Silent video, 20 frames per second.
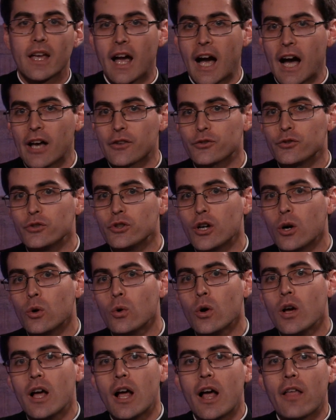As you
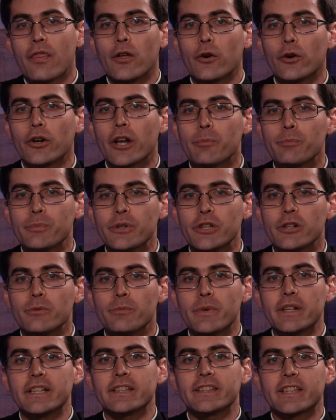know, the Lord appeared
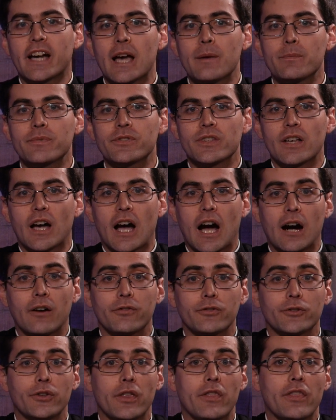many times
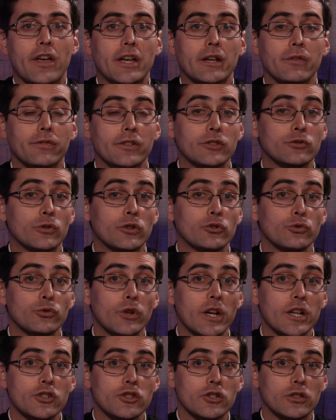after the day of his
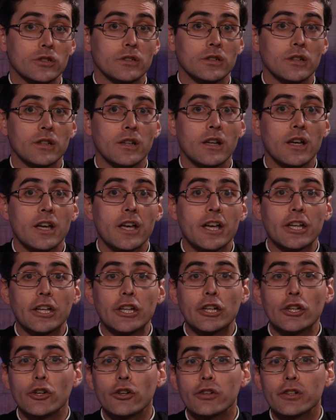resurrection
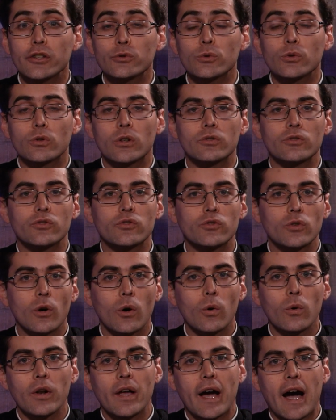in order to
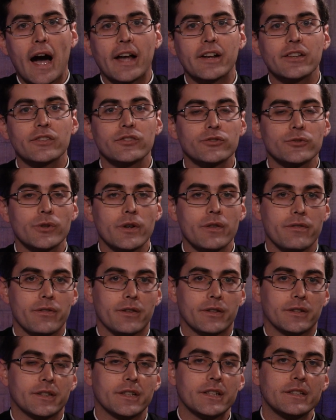console and
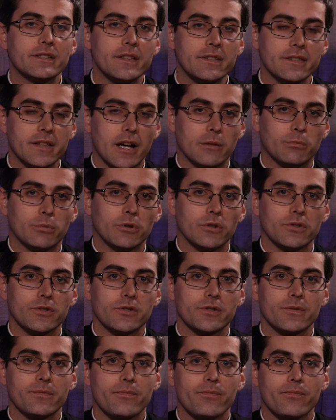strengthen his
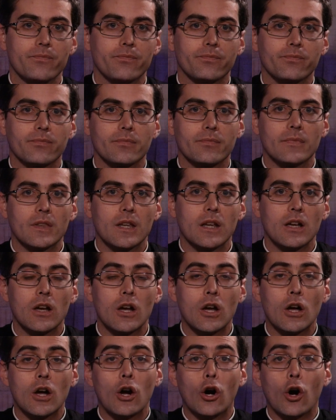disciples.
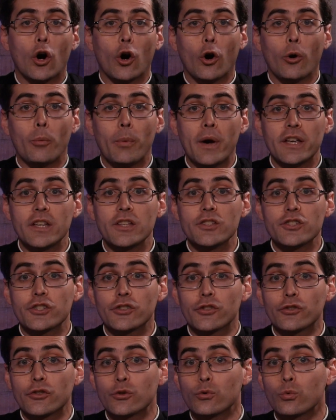Obeying
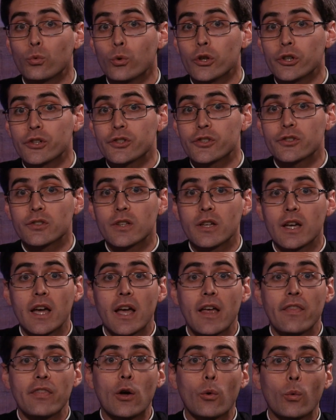Jesus' words,
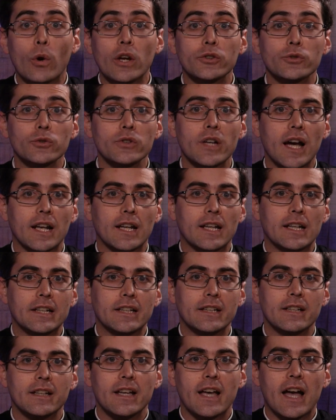they went to
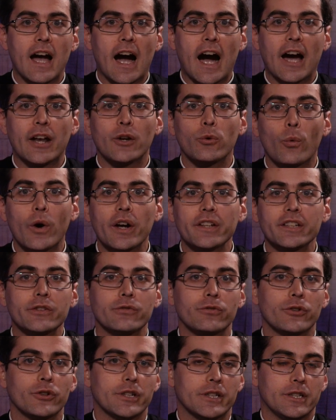Galilee and waited
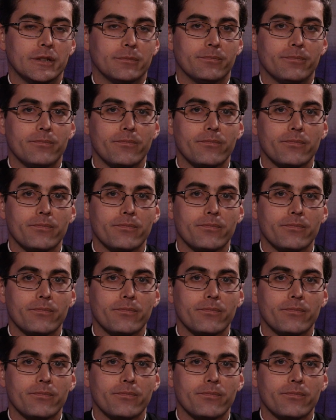for him.